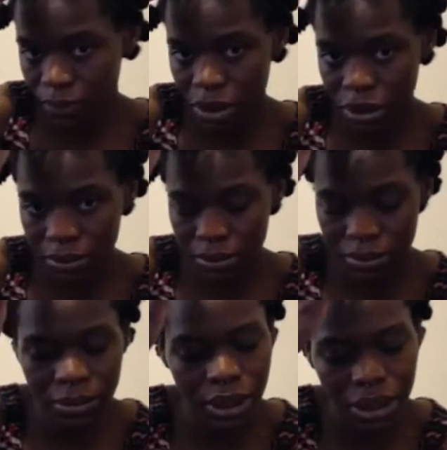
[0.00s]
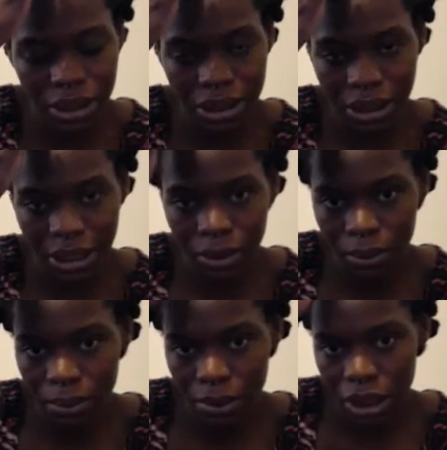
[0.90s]
Um, scalp,
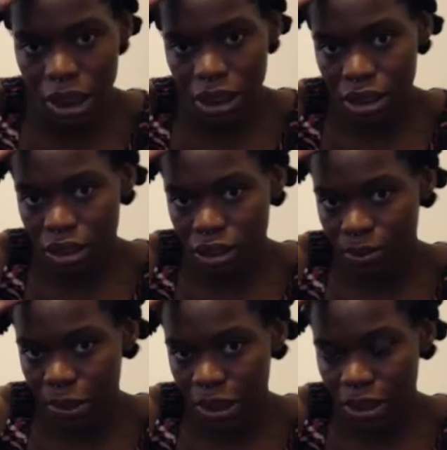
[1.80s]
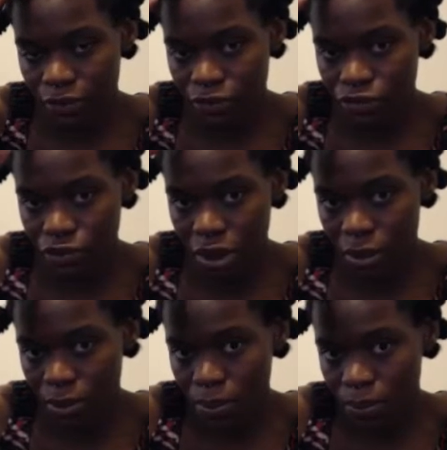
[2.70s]
I just put it
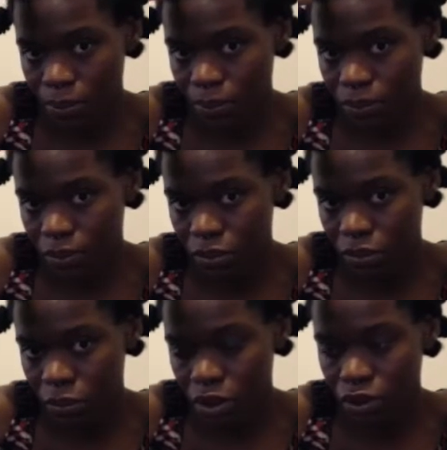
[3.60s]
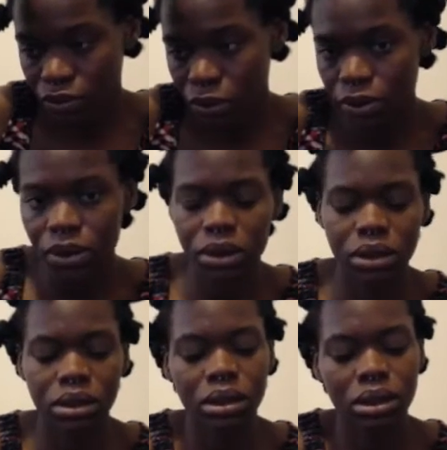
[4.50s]
from the
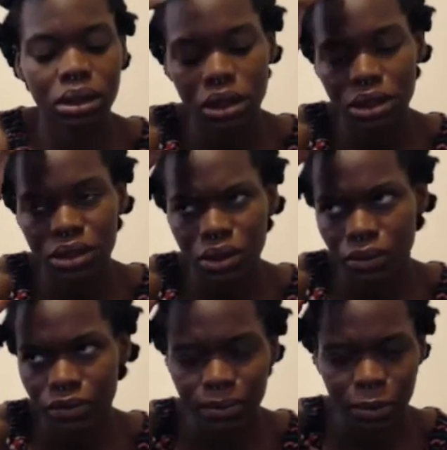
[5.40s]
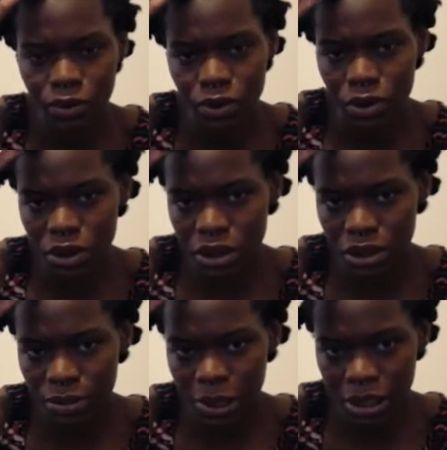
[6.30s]
roots, so not from the roots, just
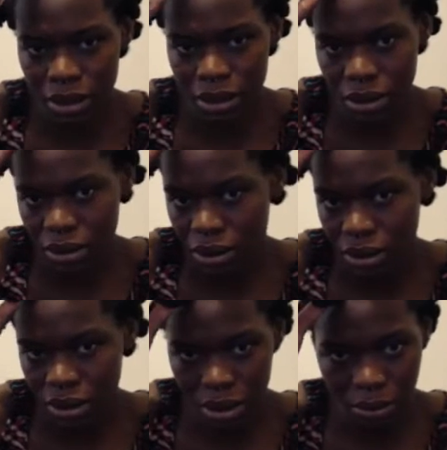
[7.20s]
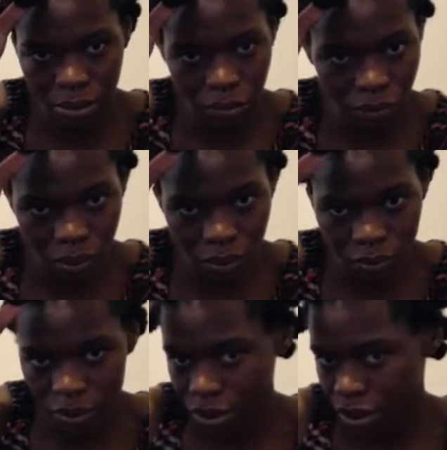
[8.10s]
a bit before the
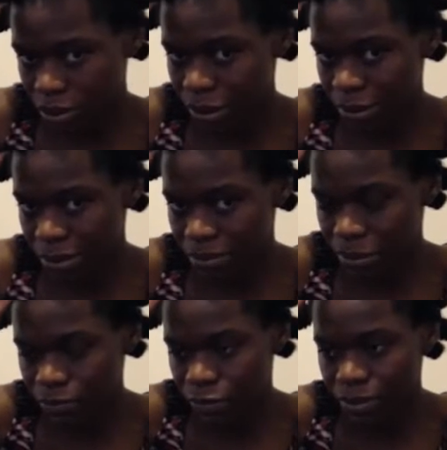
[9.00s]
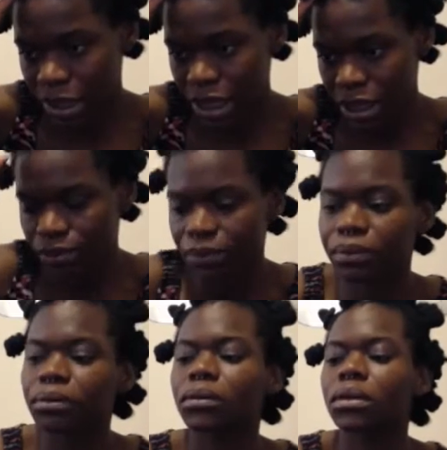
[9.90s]
roots, so maybe from there.
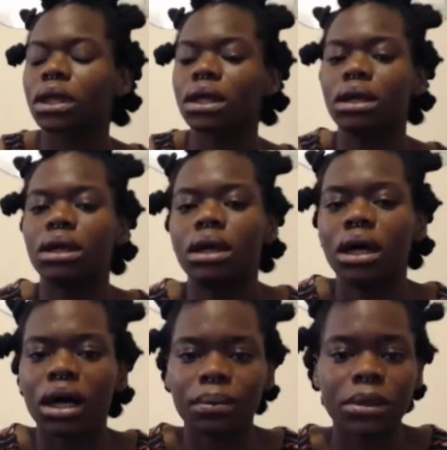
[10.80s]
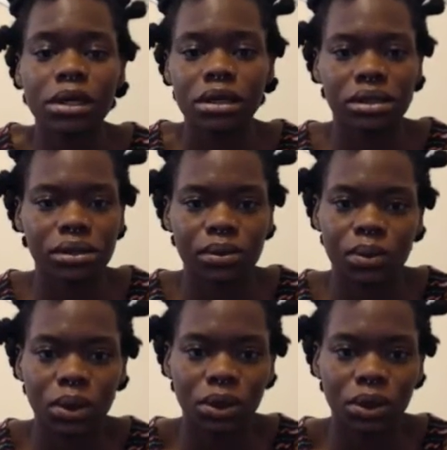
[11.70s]
Um, because what